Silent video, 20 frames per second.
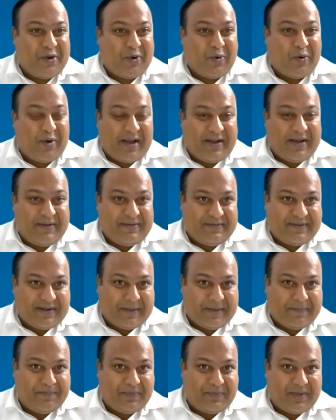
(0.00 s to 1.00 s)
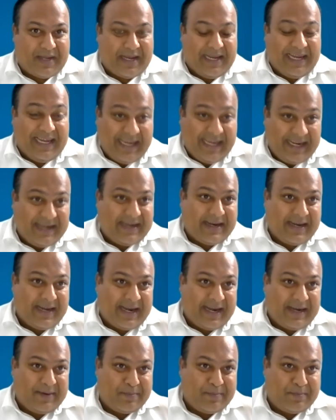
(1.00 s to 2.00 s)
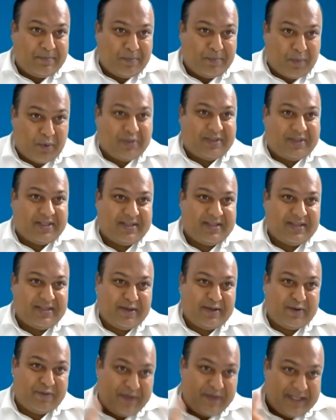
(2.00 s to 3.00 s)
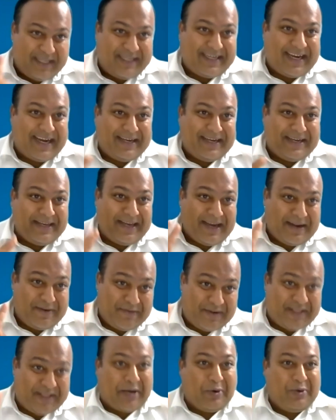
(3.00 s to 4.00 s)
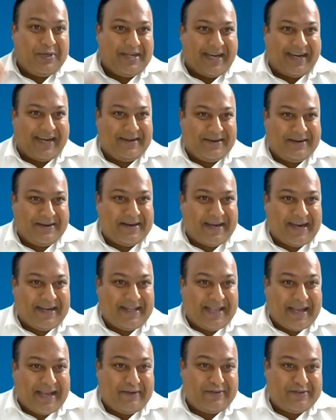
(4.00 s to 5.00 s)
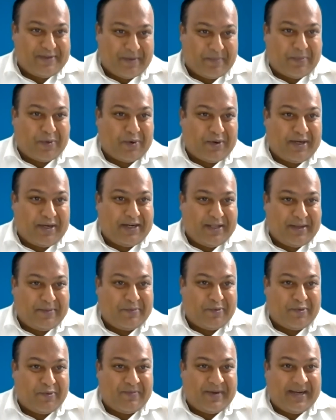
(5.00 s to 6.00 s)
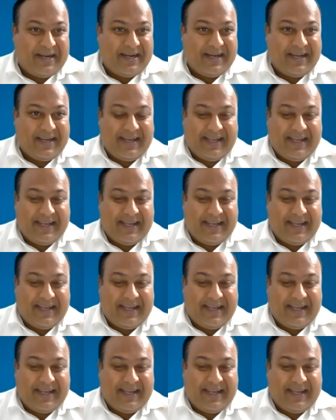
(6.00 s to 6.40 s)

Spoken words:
who have led both with title and without title, and they have supported the movement.